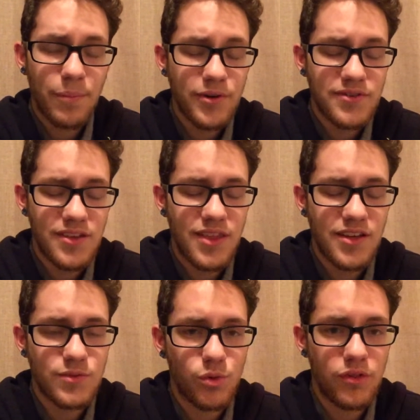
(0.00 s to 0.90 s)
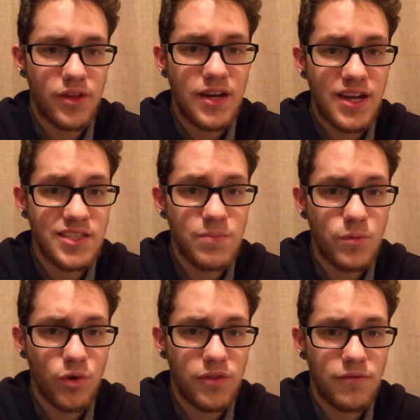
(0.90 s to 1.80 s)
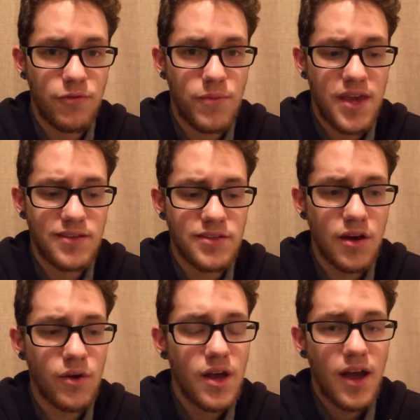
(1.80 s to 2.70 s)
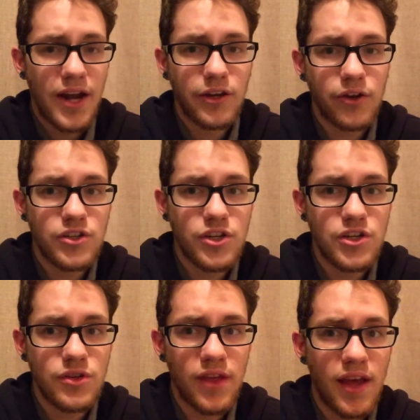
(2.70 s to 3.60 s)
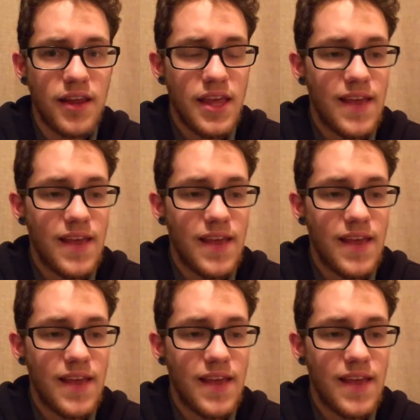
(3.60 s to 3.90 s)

personally think it's worth it, and it's been worth it for me. So I'd encourage you to do that.